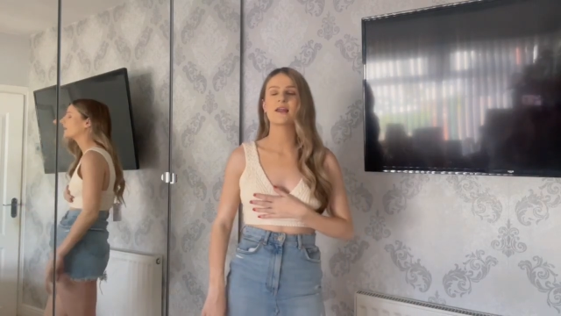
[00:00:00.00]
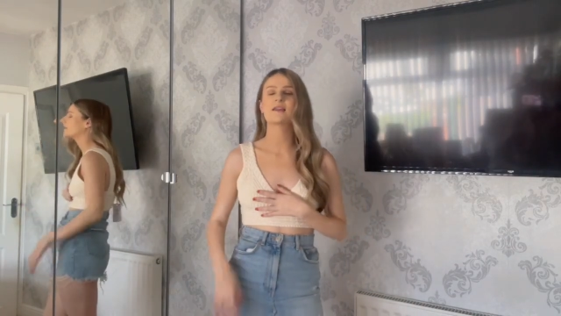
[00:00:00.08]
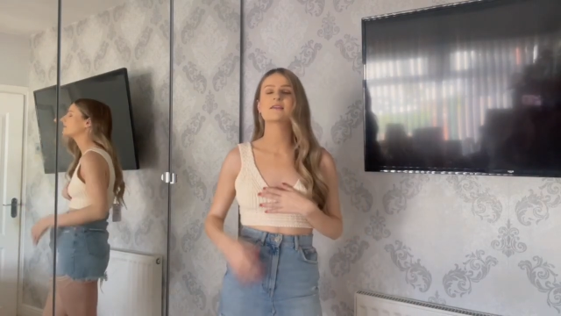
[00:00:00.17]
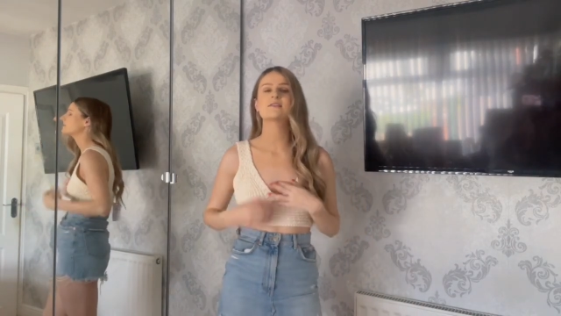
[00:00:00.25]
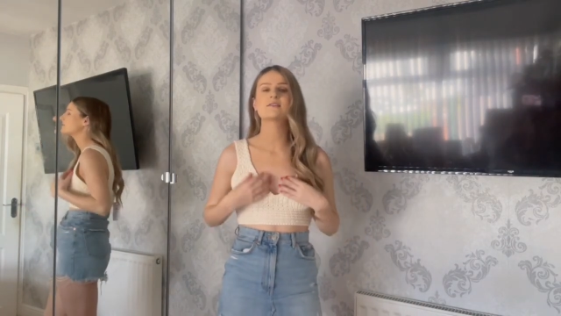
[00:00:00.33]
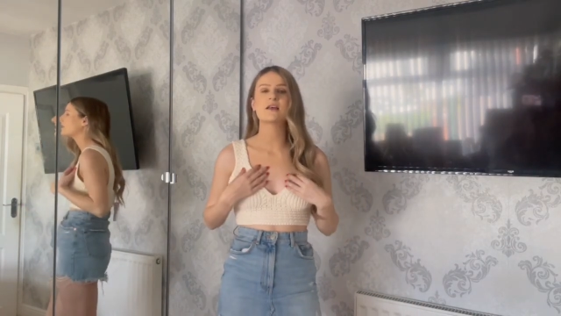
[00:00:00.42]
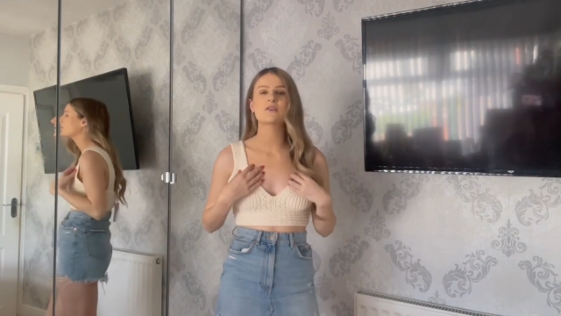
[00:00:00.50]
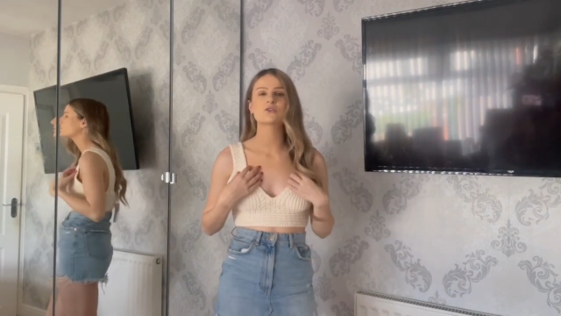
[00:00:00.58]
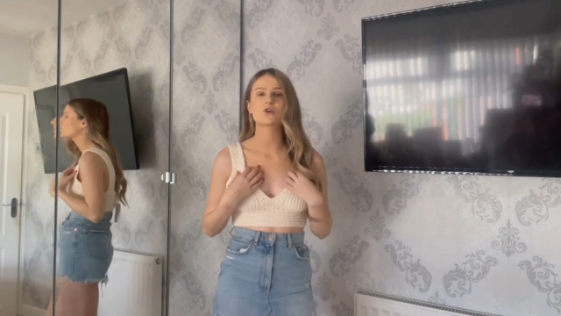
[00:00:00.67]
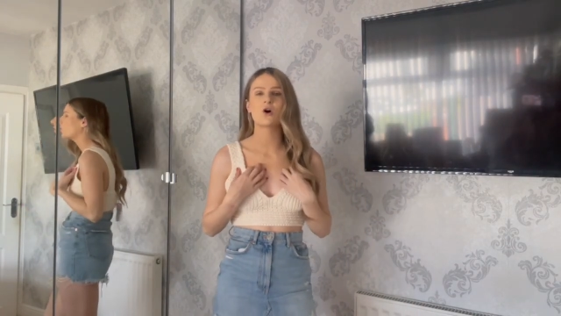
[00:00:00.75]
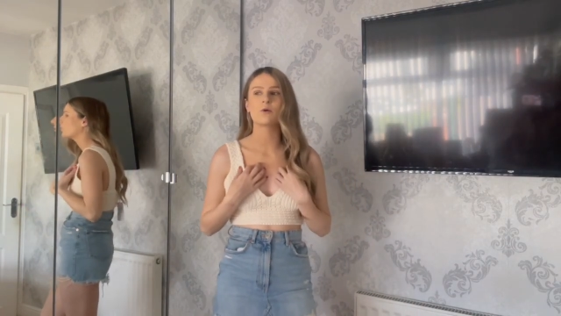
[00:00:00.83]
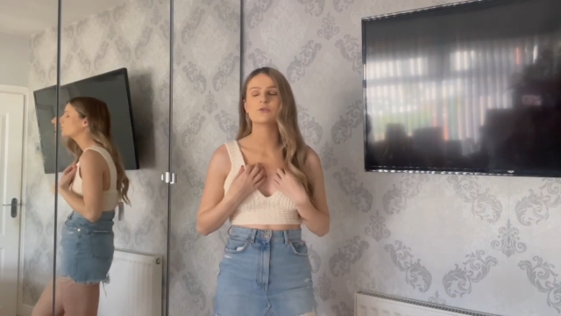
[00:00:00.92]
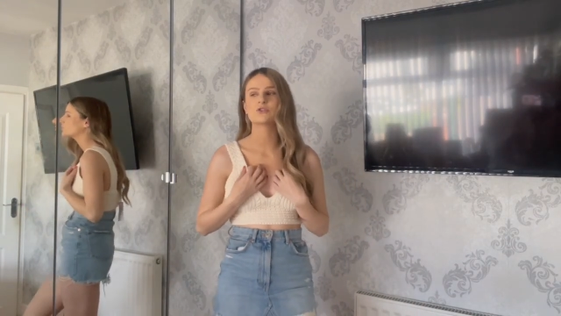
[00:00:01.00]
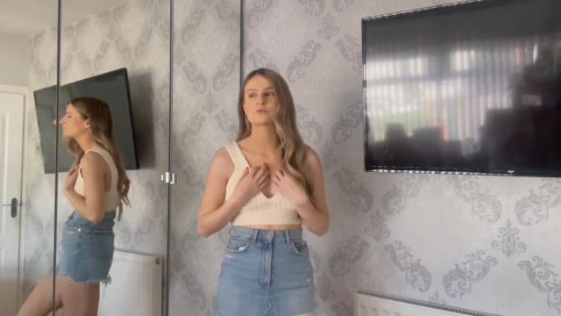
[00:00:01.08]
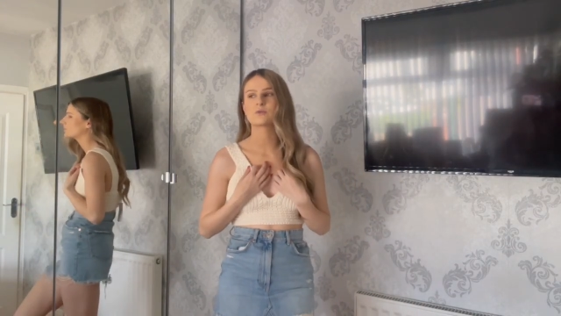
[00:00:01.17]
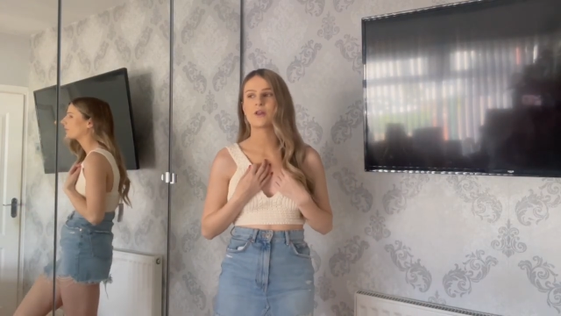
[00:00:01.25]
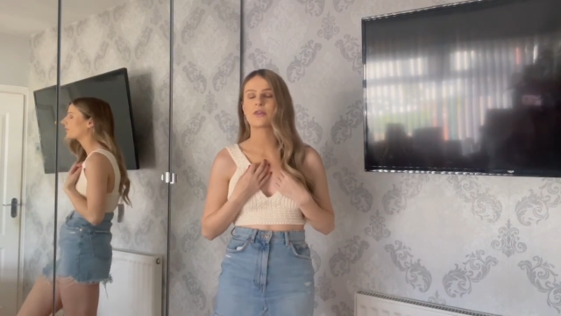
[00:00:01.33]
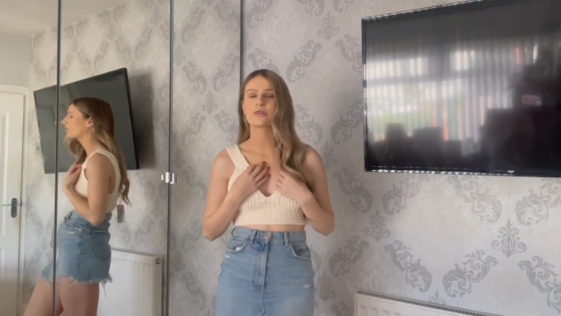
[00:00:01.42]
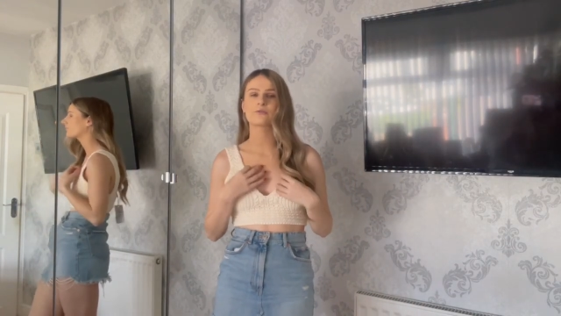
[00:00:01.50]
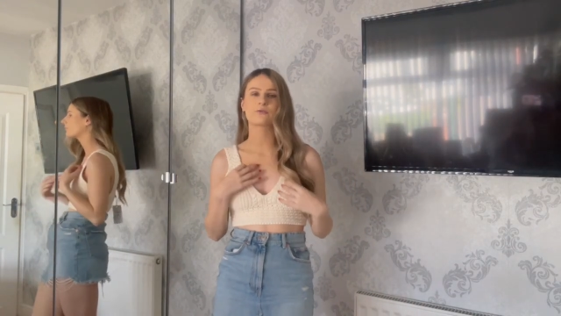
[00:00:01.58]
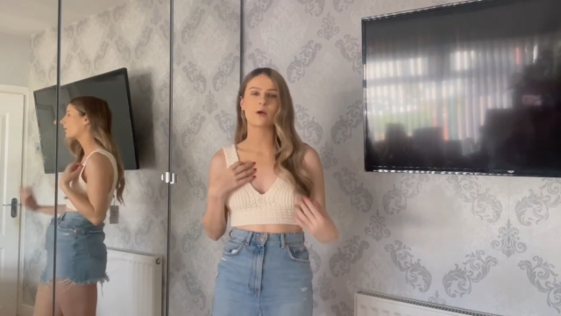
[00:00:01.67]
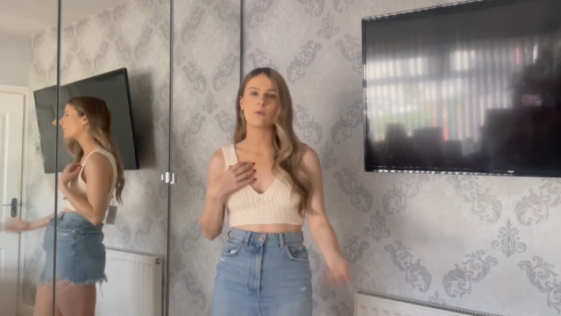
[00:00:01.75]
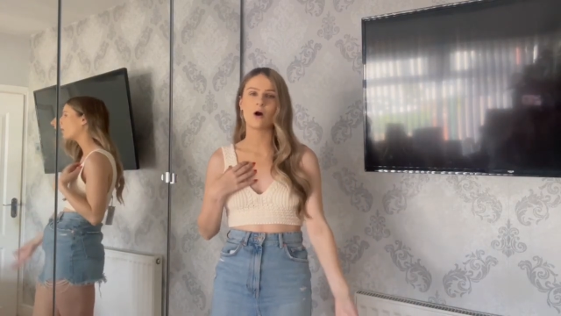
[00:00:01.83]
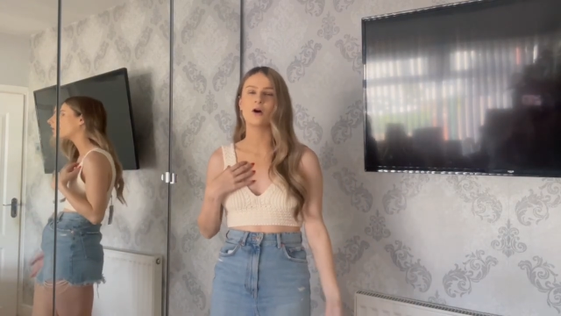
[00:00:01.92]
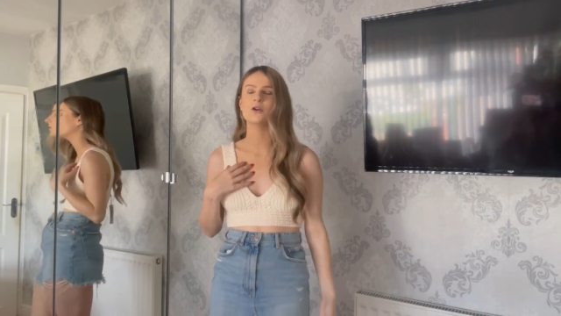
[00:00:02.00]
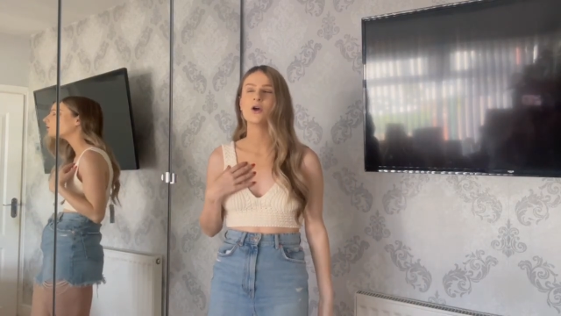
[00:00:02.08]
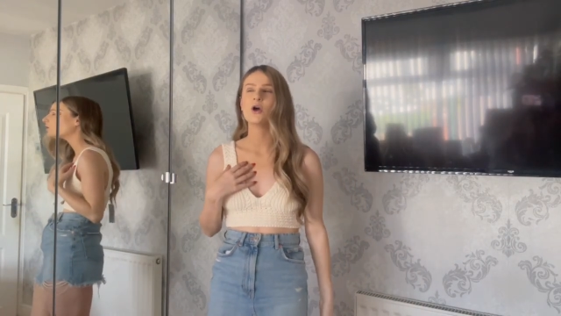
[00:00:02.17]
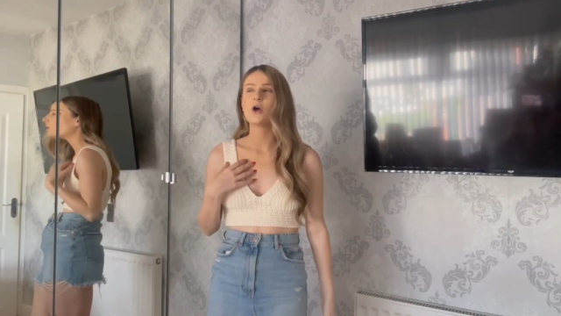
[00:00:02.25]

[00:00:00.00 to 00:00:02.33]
Like this is like the top you just want to throw on